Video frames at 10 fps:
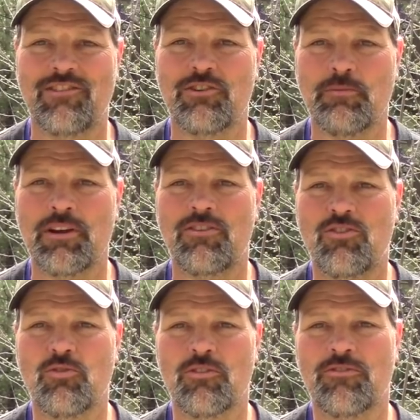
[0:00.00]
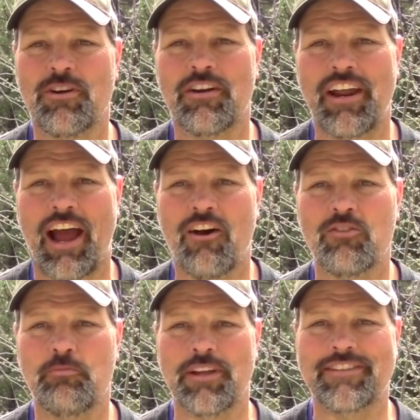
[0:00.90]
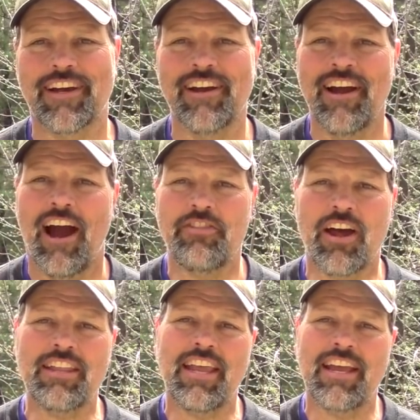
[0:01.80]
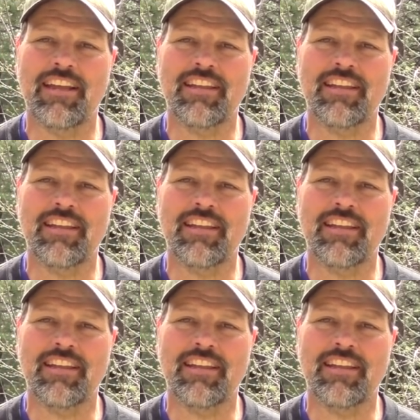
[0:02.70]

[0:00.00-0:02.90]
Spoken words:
and doing a bunch of chores around the house, but I thought I'd take